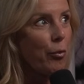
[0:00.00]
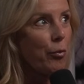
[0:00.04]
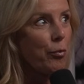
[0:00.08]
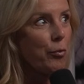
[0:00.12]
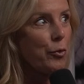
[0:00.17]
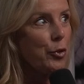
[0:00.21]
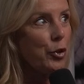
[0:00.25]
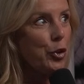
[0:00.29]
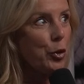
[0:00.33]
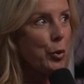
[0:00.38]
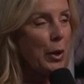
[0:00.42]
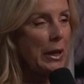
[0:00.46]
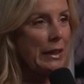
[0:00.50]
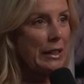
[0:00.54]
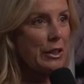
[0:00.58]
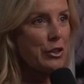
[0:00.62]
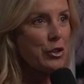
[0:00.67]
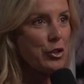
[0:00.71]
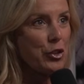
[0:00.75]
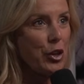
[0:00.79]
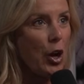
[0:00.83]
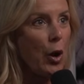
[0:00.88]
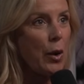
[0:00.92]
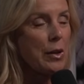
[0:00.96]
doing this
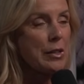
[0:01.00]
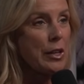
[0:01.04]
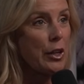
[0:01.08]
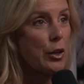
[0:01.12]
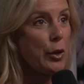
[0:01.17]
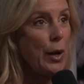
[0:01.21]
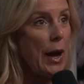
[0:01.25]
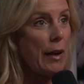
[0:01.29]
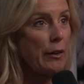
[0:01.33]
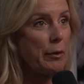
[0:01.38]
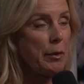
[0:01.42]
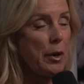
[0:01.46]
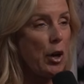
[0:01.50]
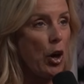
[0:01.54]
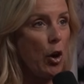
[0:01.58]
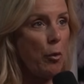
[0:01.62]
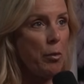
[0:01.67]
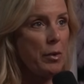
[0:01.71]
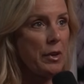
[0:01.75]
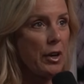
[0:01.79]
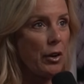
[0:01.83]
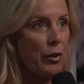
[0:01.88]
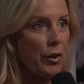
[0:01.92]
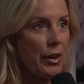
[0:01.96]
show, it's like you have to be
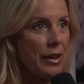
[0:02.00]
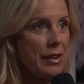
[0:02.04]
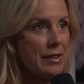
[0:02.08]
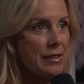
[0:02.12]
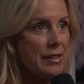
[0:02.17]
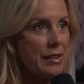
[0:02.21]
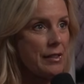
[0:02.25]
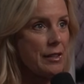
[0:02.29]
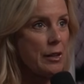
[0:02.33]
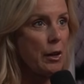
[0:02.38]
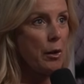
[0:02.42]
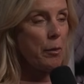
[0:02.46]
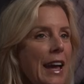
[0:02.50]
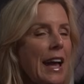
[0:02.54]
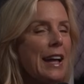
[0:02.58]
open to criticism.